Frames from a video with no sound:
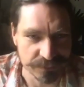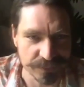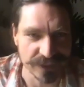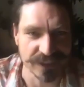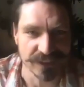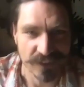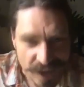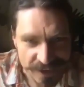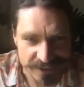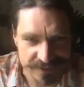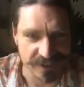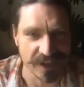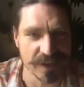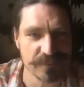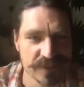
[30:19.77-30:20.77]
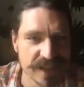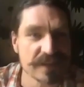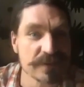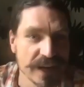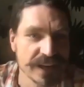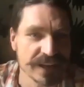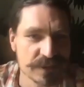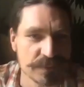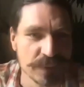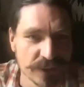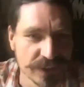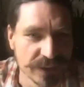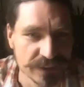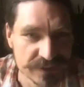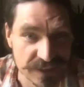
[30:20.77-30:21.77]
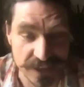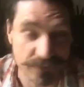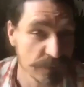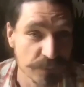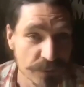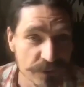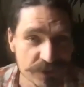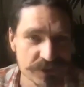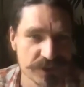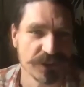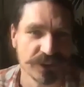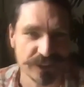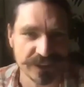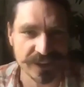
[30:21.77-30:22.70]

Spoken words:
But a lot of times, that's my experience, even personally.